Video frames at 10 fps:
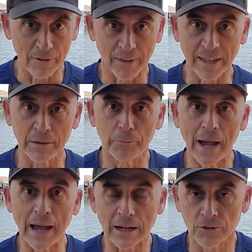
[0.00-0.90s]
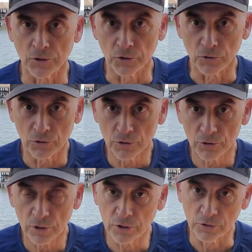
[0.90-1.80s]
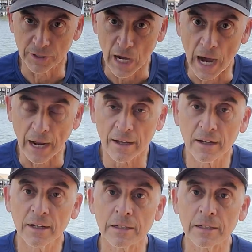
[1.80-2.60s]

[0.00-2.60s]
of getting back to the dock.